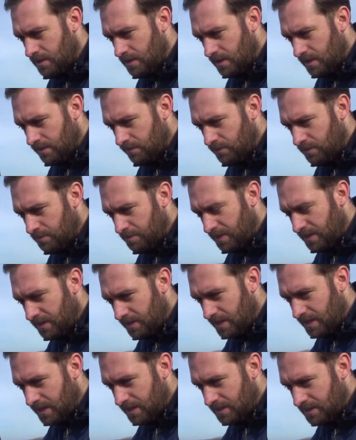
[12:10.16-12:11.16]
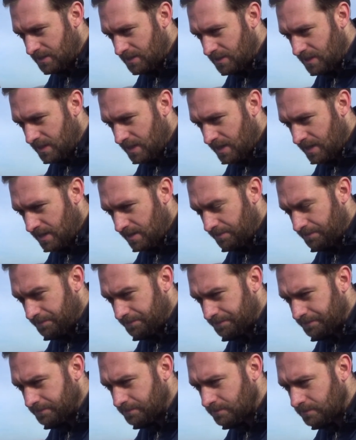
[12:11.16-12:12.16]
It would have been nice when
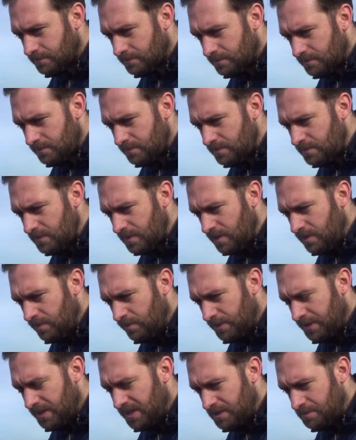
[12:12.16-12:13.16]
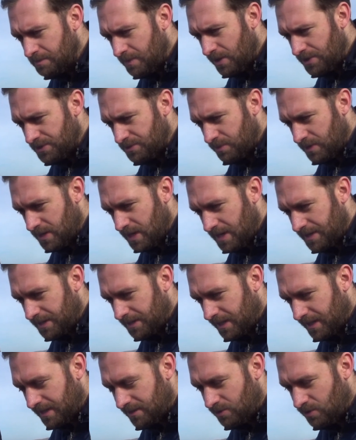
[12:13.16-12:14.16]
these mountains were kind of
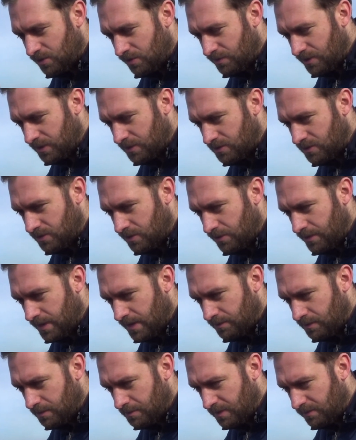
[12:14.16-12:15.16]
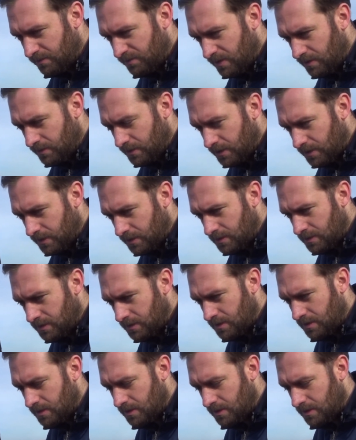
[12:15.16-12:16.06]
like covered in snow. That would have been very nice.